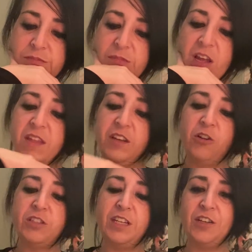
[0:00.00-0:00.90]
And then
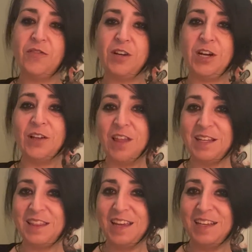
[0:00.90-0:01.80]
you're sitting over here
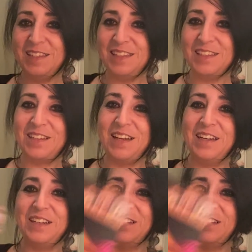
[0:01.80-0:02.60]
like this like,